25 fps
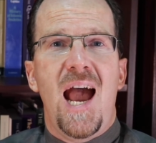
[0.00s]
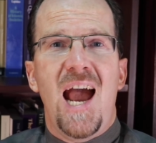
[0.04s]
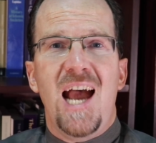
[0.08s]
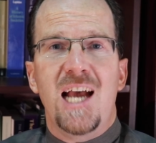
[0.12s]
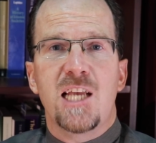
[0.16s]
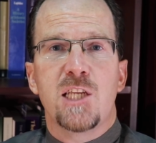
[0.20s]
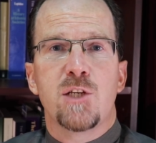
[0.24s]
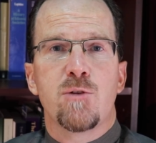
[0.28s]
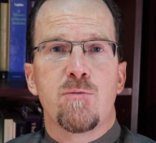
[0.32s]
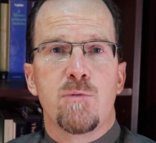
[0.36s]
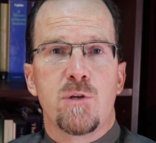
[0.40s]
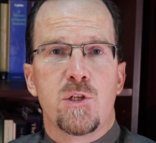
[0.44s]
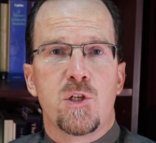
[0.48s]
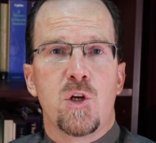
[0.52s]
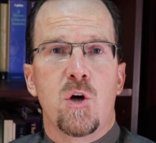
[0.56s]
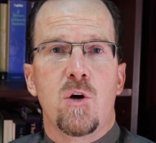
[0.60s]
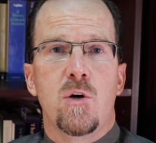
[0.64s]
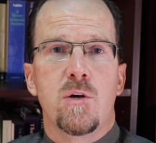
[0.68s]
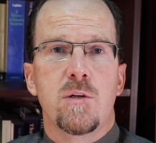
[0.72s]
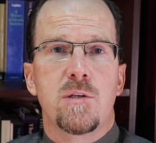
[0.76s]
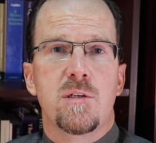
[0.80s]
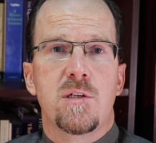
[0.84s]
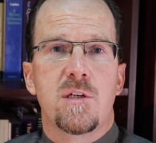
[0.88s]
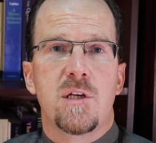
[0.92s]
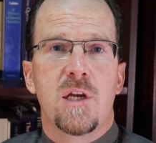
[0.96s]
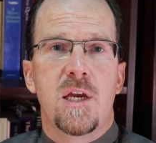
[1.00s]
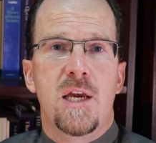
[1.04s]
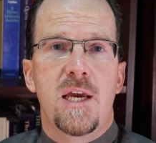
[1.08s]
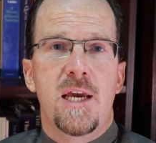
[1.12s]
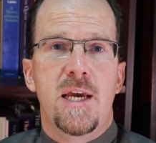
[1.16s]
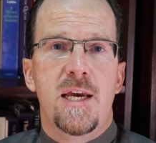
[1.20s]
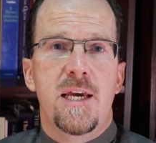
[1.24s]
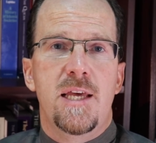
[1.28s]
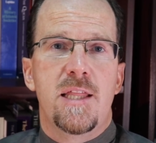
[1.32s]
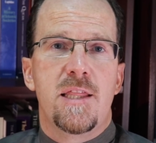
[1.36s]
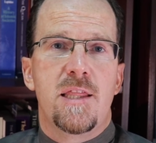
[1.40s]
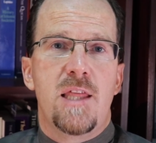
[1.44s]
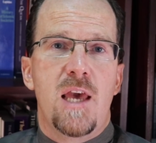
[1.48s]
As a result,
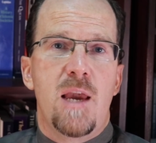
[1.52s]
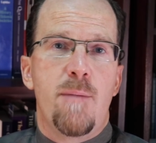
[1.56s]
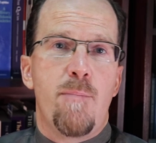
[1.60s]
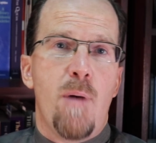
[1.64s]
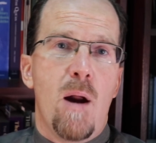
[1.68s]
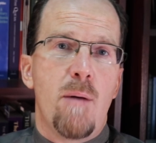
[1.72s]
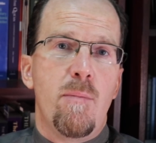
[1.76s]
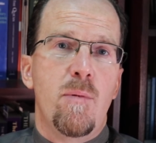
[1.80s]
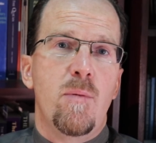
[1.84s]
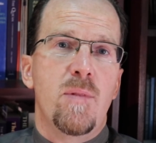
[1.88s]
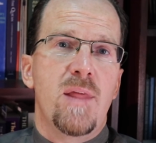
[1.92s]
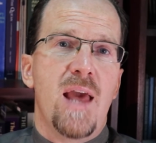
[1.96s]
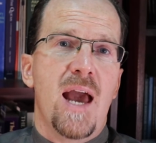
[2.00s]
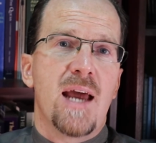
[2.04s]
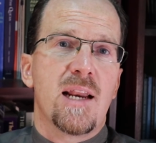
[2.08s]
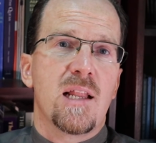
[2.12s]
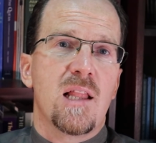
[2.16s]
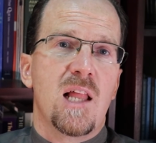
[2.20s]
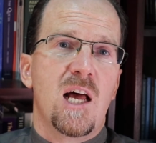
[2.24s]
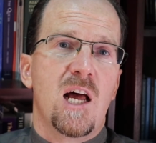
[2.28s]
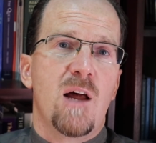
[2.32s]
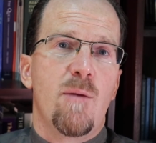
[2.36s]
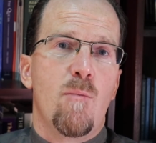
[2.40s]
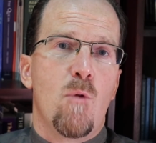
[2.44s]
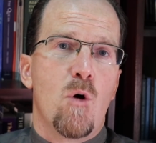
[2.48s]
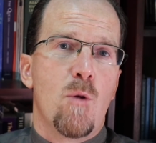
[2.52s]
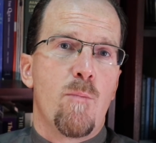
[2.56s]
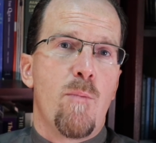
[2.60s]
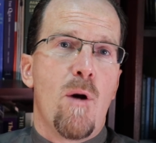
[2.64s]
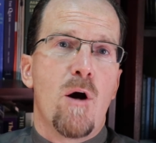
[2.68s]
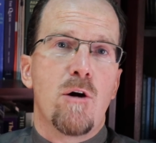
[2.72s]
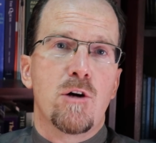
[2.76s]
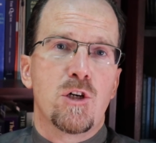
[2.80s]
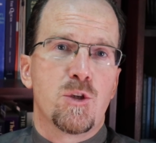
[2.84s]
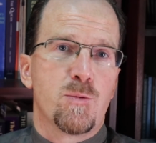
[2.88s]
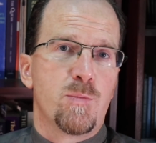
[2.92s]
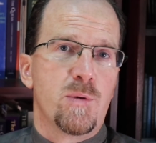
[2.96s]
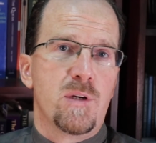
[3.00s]
they probably had a lot more
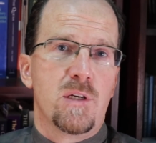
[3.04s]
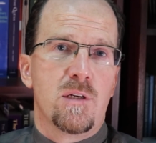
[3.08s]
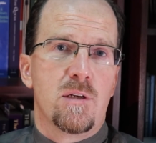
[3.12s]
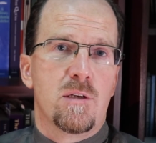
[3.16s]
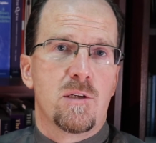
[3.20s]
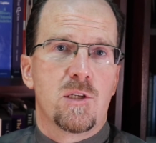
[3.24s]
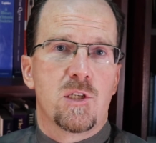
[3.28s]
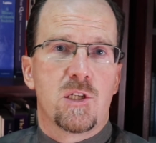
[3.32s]
parchment,